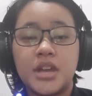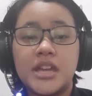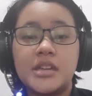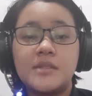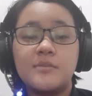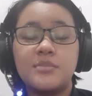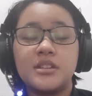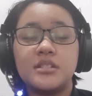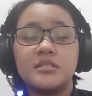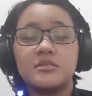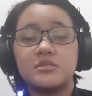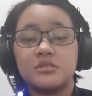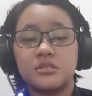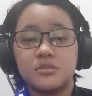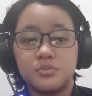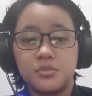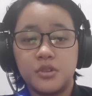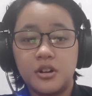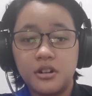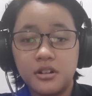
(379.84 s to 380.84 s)
may be too
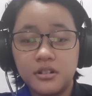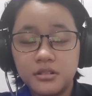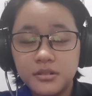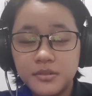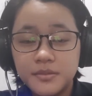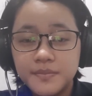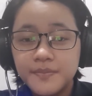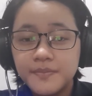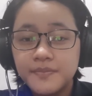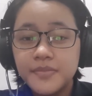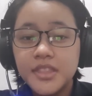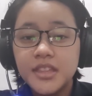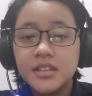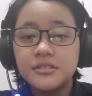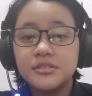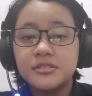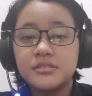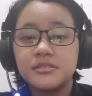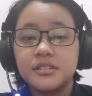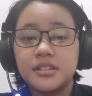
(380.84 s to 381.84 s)
small,
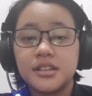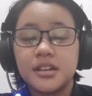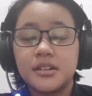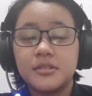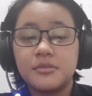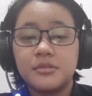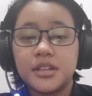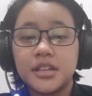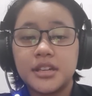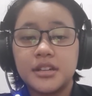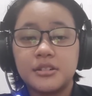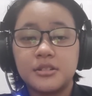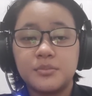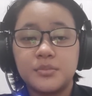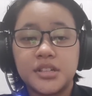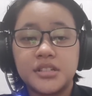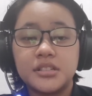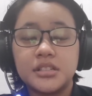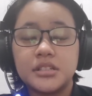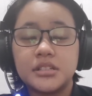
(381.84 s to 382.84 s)
so that we
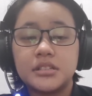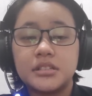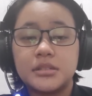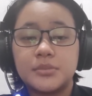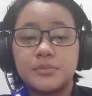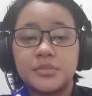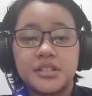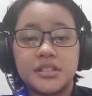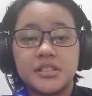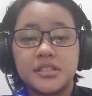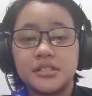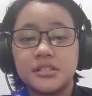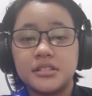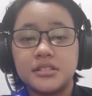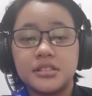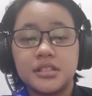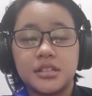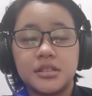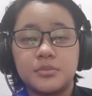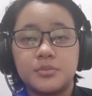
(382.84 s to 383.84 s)
cannot measure the pressure
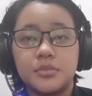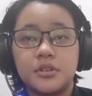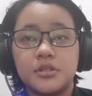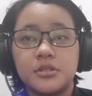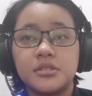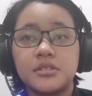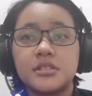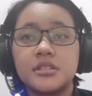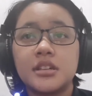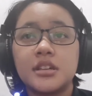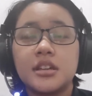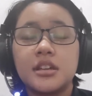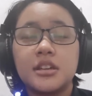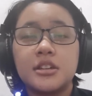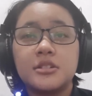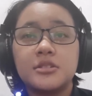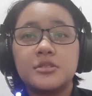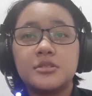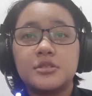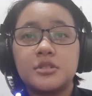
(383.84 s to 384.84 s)
inside the box.
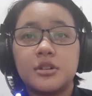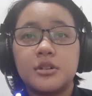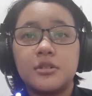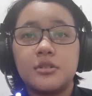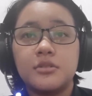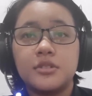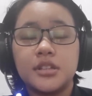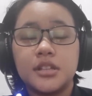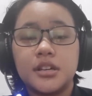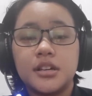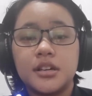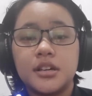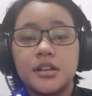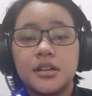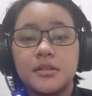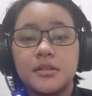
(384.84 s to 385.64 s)
So